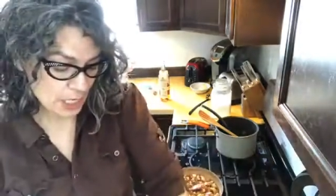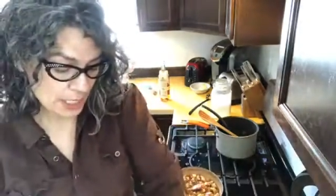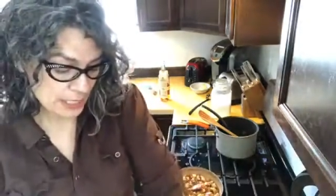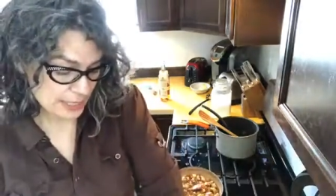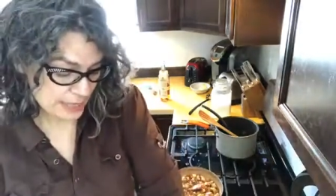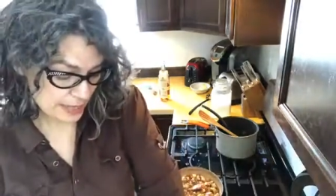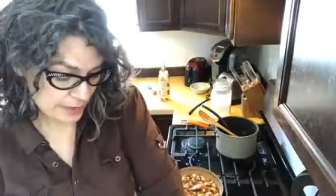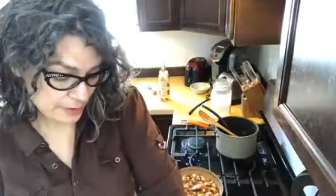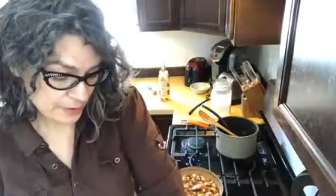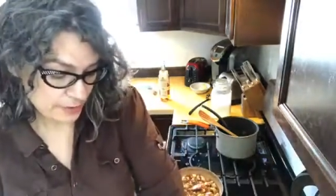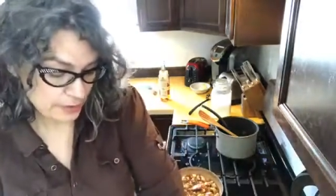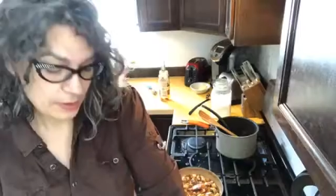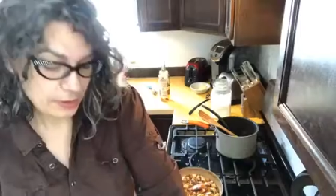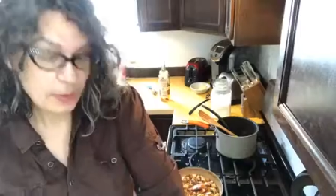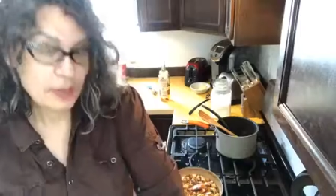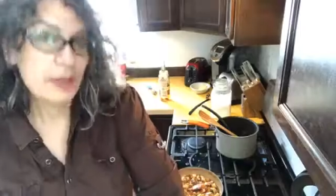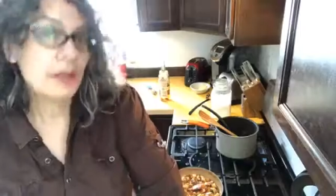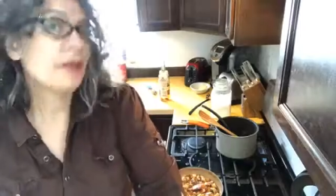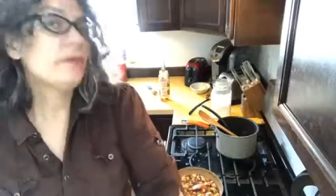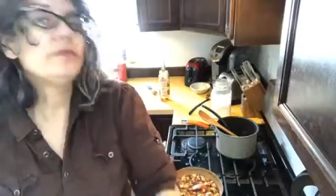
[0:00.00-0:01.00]
Now,
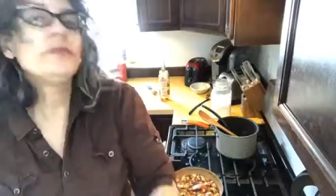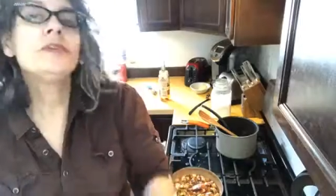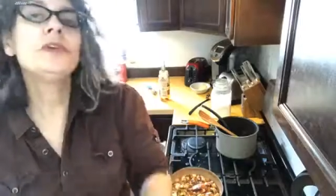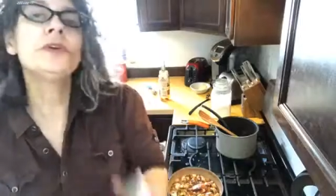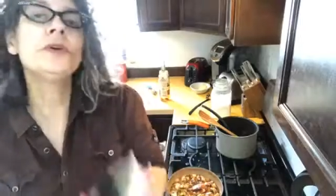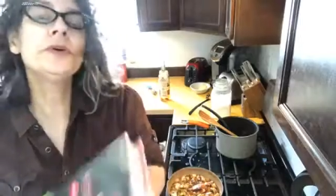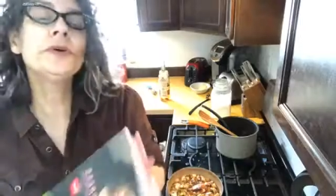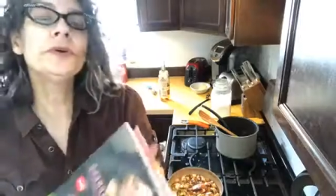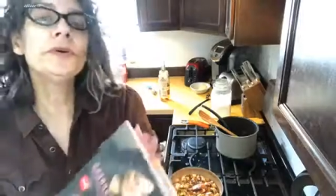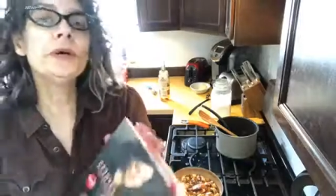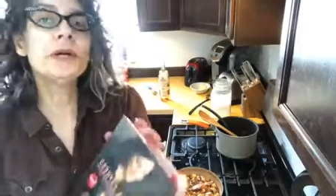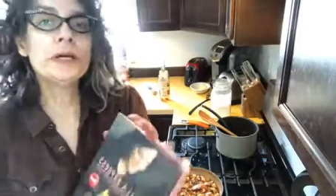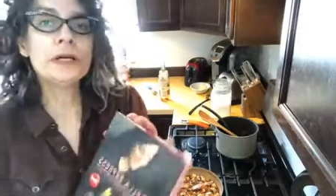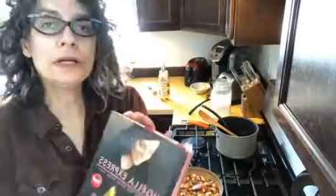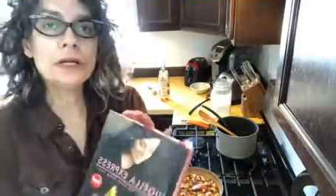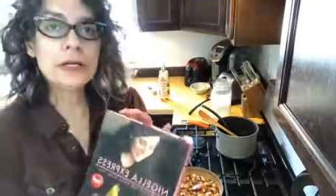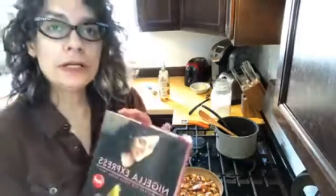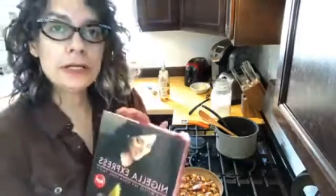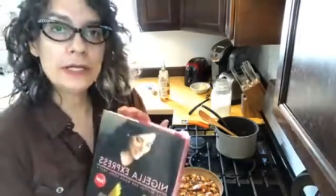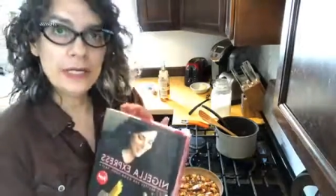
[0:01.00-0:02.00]
if you
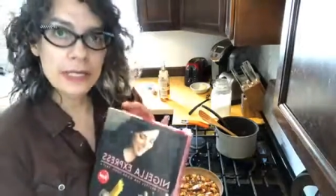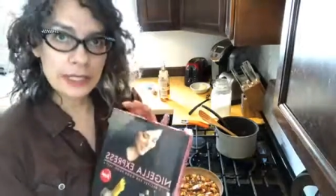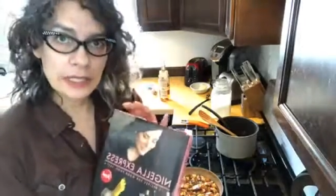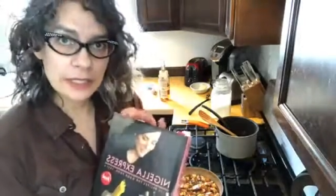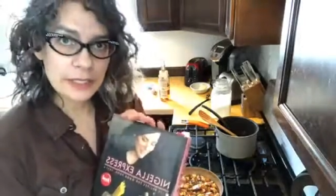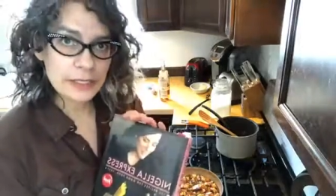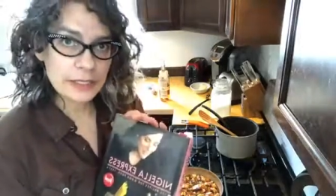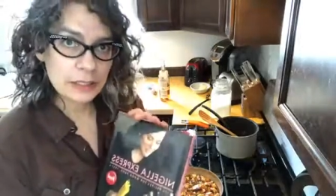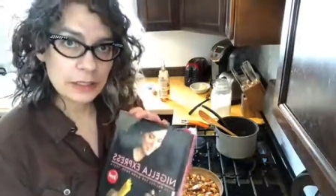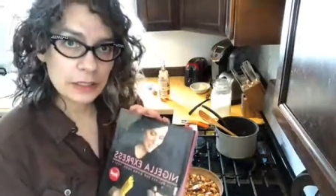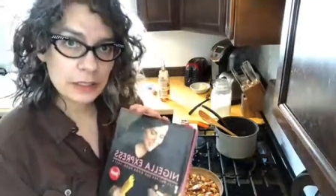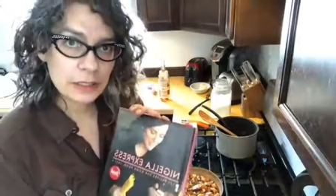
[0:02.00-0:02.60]
need